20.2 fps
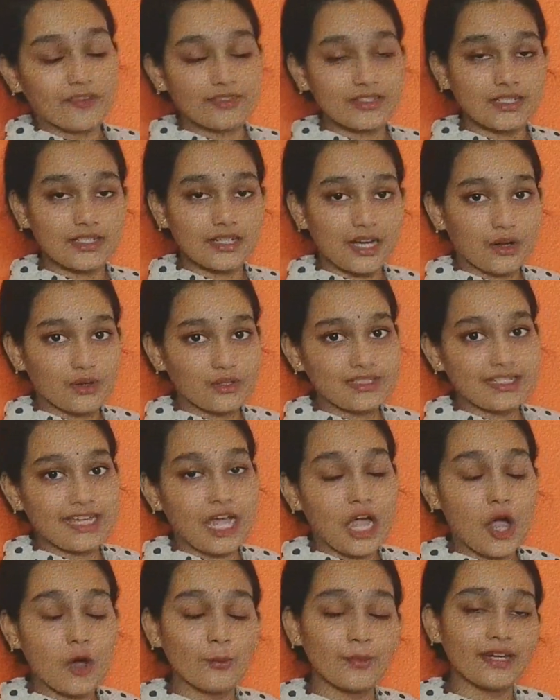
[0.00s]
to count
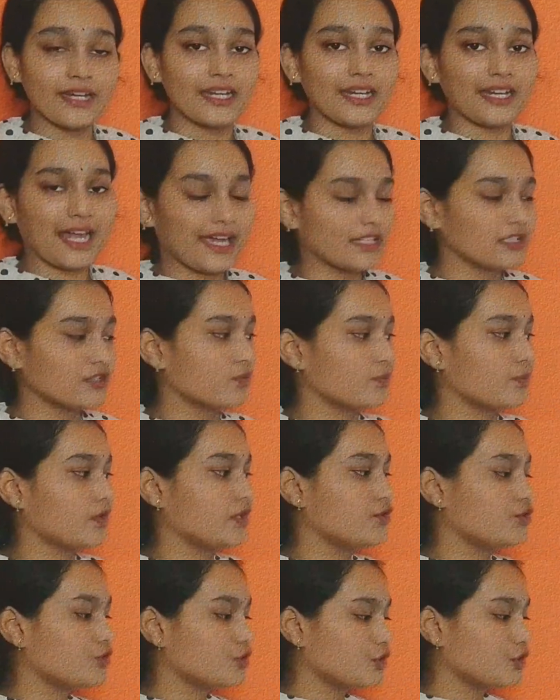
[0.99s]
how many lines we
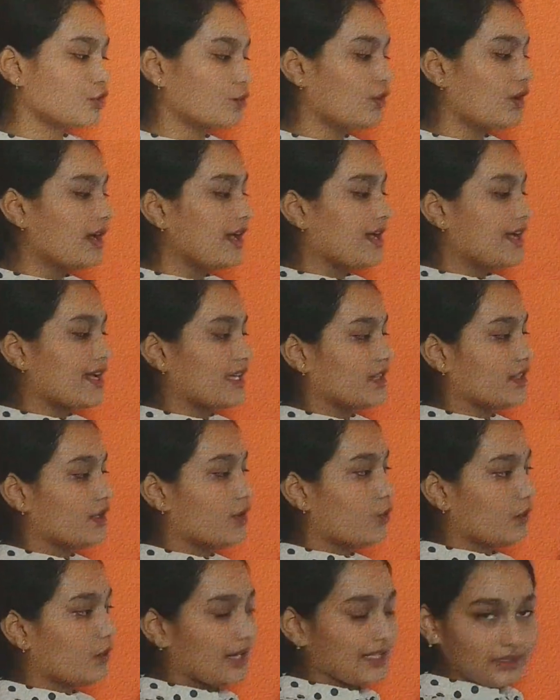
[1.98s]
drew in the
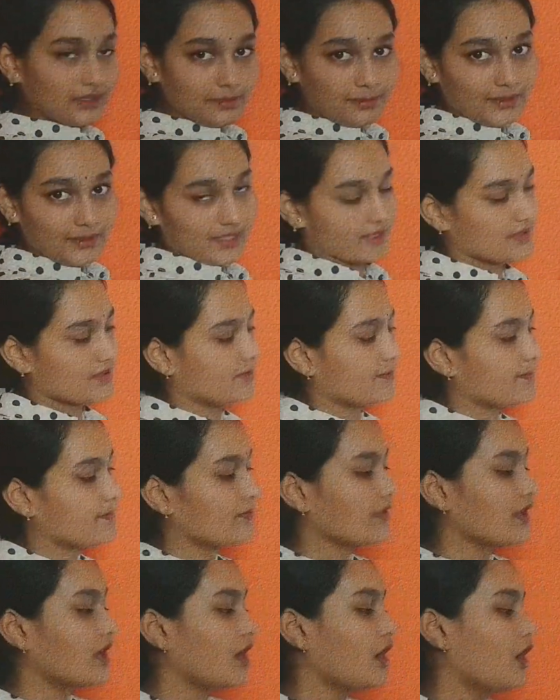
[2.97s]
ones place.
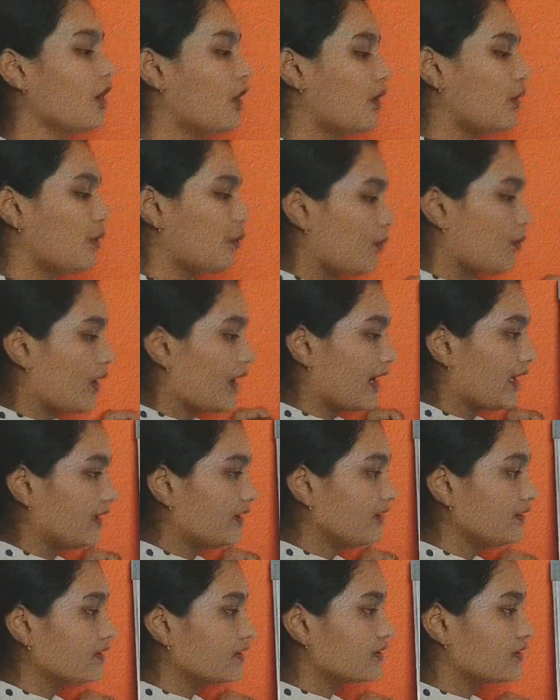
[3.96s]
1,
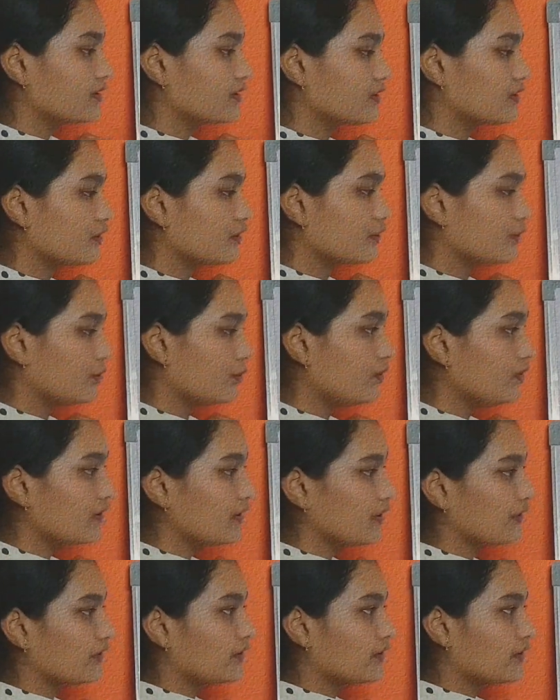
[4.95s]
2,
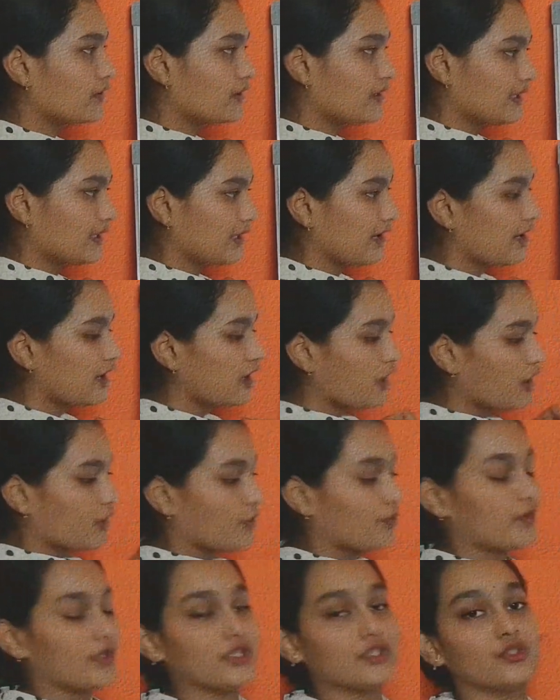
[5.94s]
3.
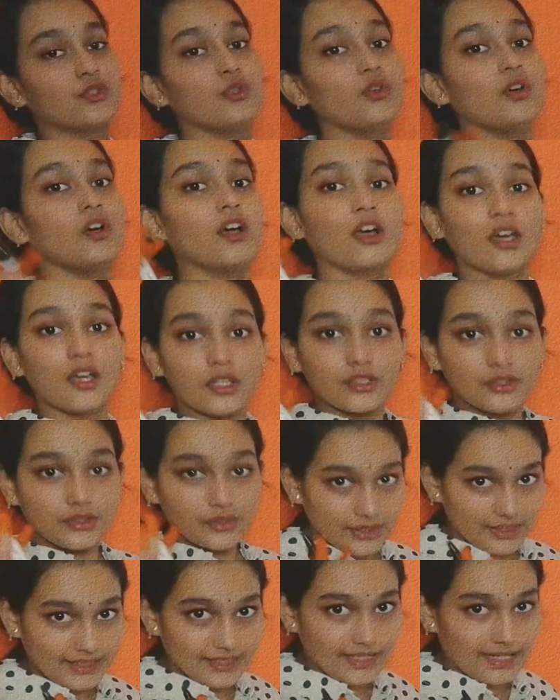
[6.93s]
We drew
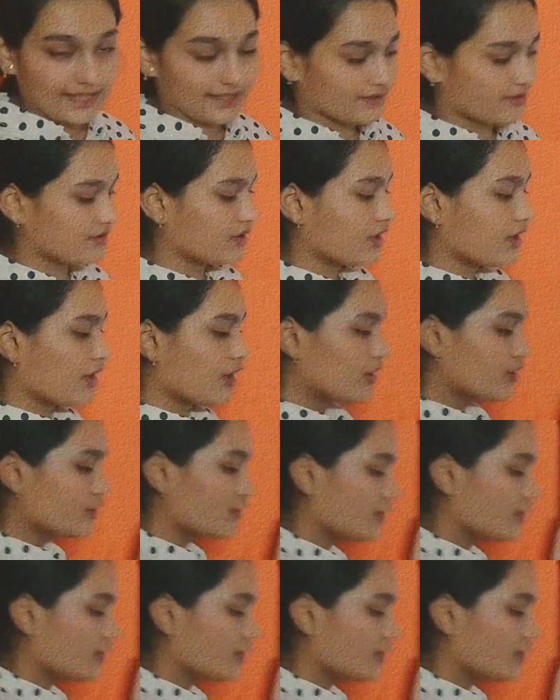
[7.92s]
3 lines. So